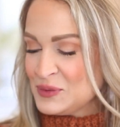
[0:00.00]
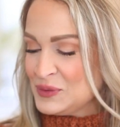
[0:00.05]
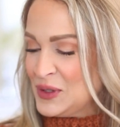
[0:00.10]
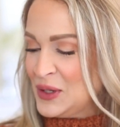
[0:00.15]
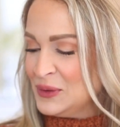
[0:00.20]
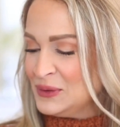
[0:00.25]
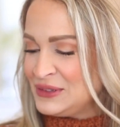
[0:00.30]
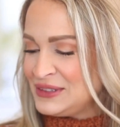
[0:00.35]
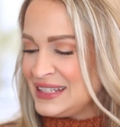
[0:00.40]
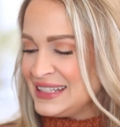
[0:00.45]

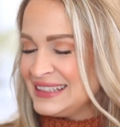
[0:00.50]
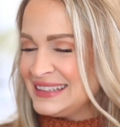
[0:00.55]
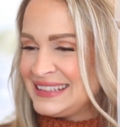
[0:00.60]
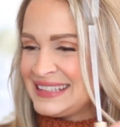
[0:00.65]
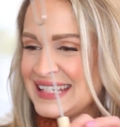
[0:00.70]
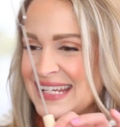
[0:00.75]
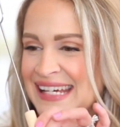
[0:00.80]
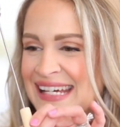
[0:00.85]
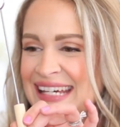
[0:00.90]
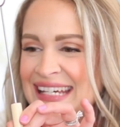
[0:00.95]
roasting
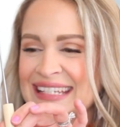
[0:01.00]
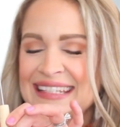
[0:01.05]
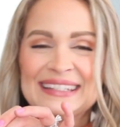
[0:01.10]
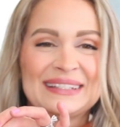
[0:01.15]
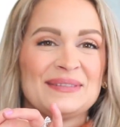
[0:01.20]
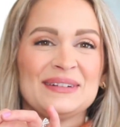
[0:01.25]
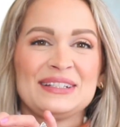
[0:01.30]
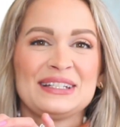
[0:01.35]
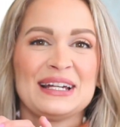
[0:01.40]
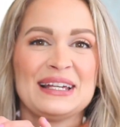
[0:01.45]

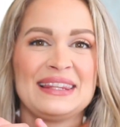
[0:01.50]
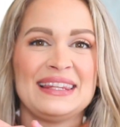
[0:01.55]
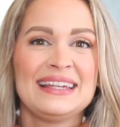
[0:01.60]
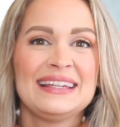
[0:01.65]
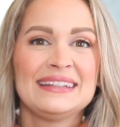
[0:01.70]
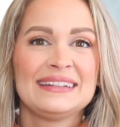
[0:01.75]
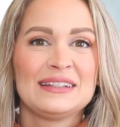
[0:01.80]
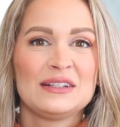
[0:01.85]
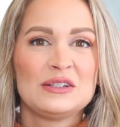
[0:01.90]
sticks, which I think is